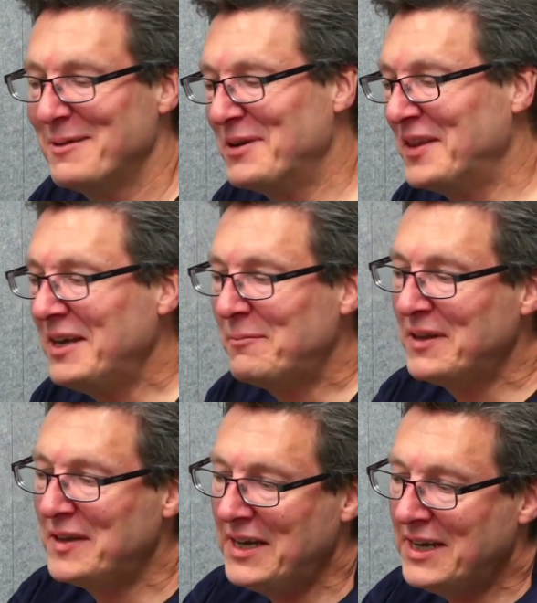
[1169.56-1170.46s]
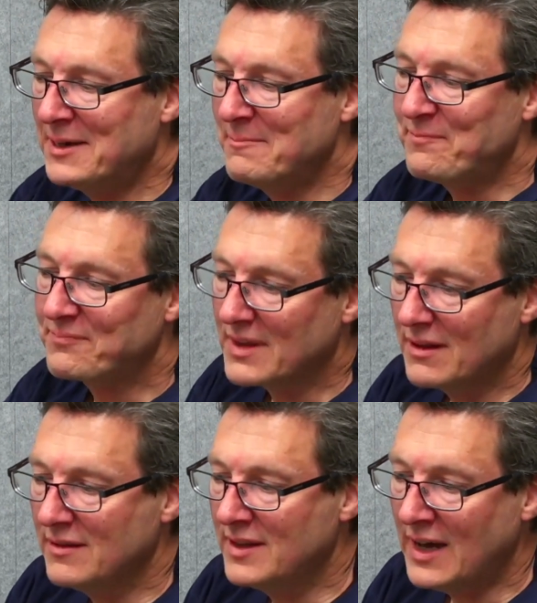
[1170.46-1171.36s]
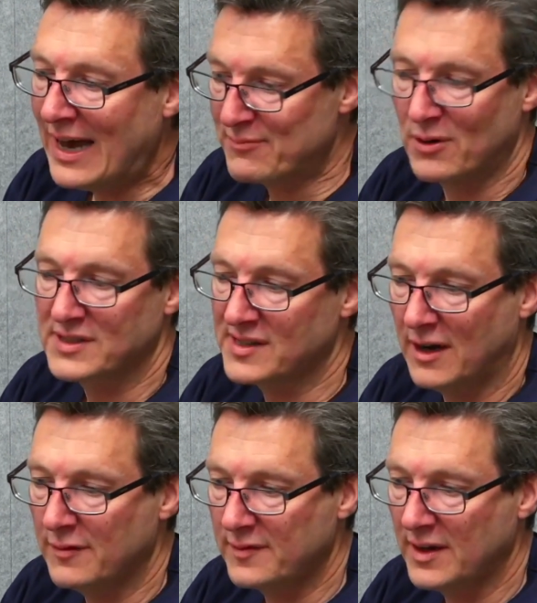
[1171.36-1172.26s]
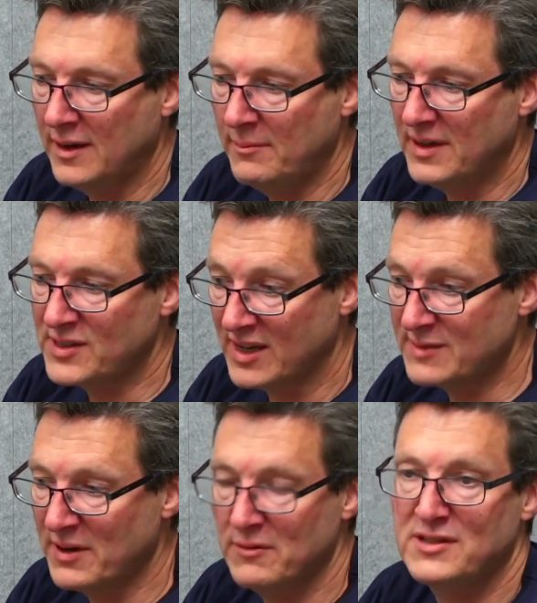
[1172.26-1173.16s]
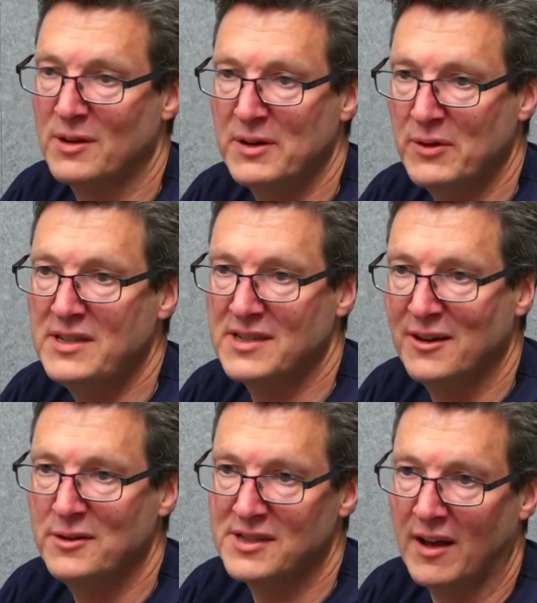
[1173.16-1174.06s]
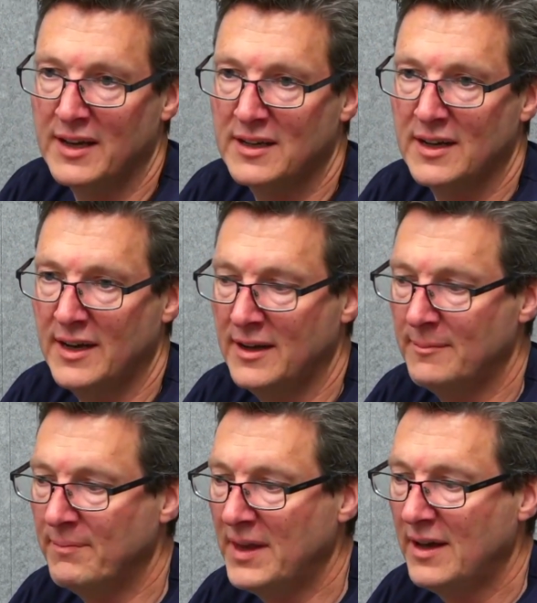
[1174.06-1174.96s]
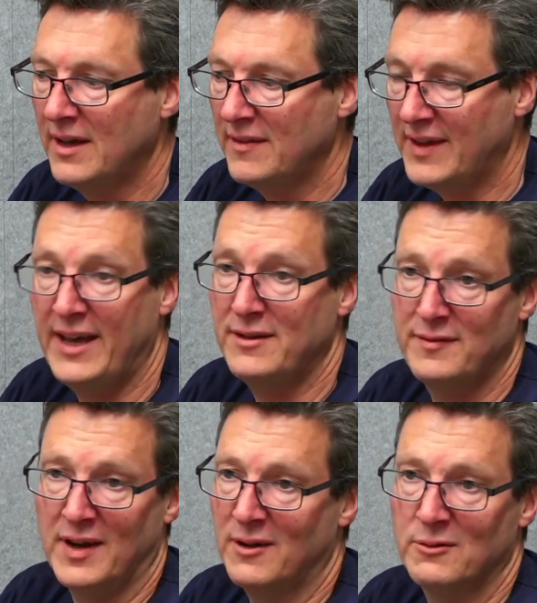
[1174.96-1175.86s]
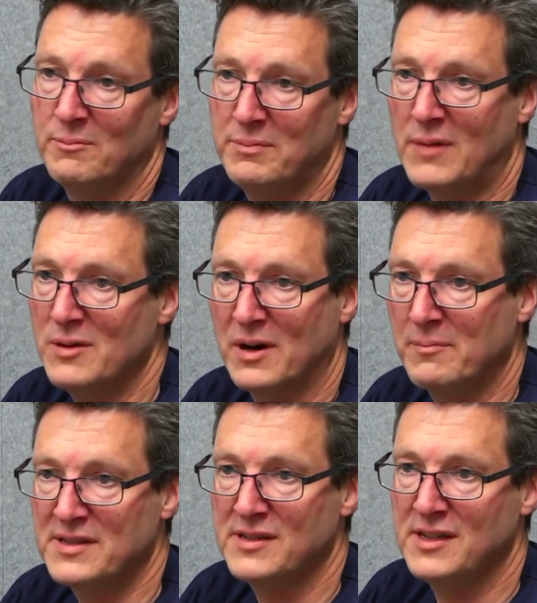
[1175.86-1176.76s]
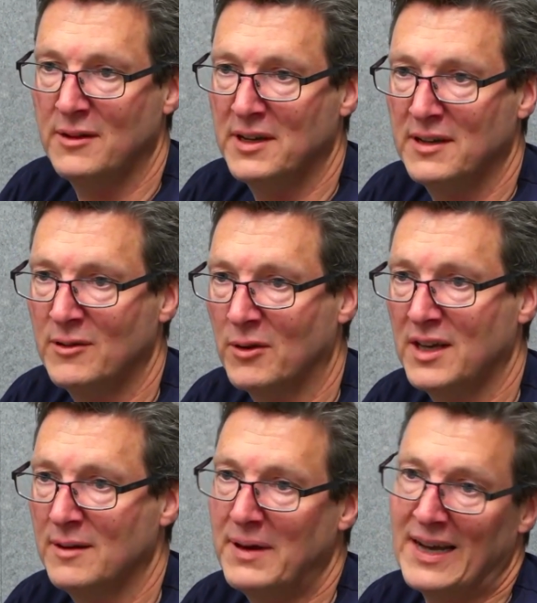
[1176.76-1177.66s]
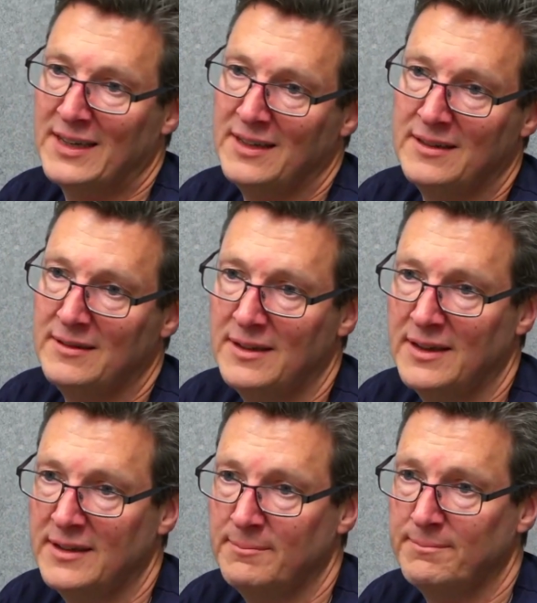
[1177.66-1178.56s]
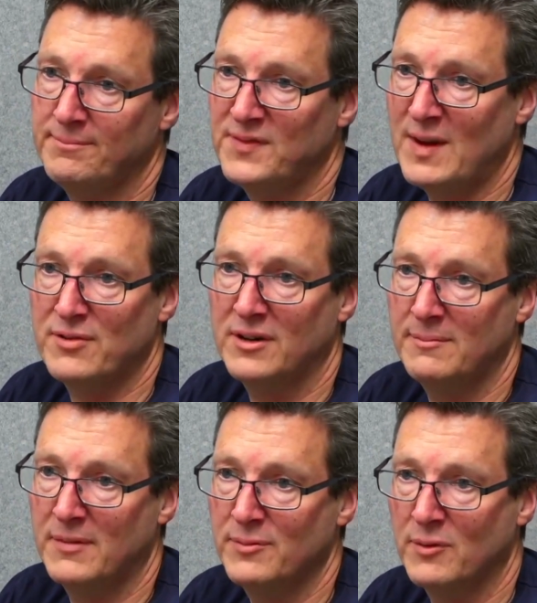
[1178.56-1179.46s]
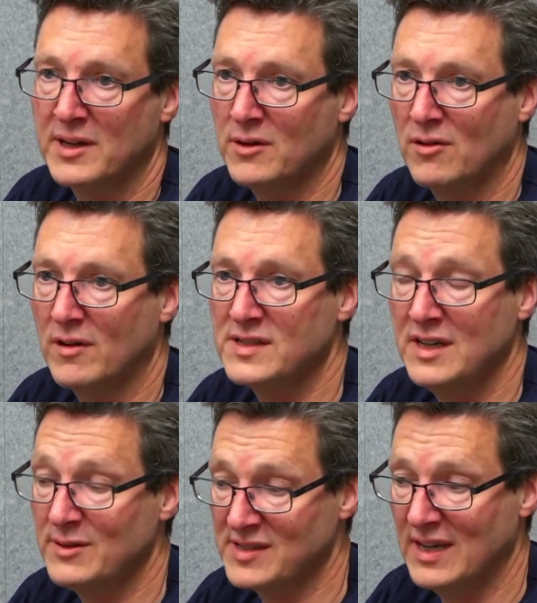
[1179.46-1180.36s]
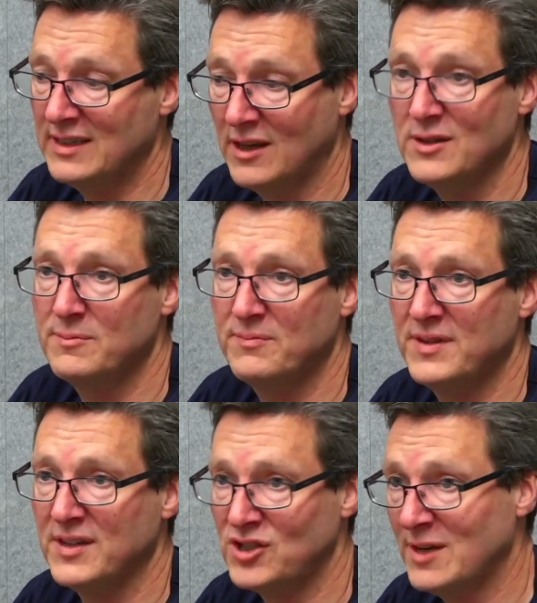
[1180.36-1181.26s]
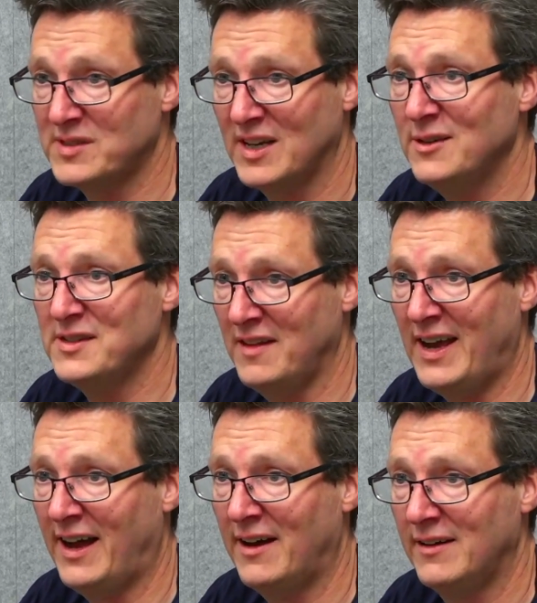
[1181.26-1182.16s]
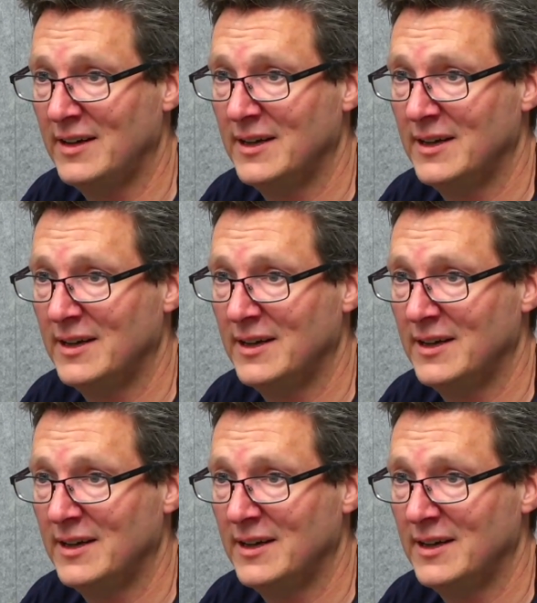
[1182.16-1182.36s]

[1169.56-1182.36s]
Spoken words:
But the Habrock stuff. So I spoke with Tommy Wheater, who's like the head of the whole mobile business unit at Nokia, back in February at Mobile World Congress, and he was saying the chips they use in that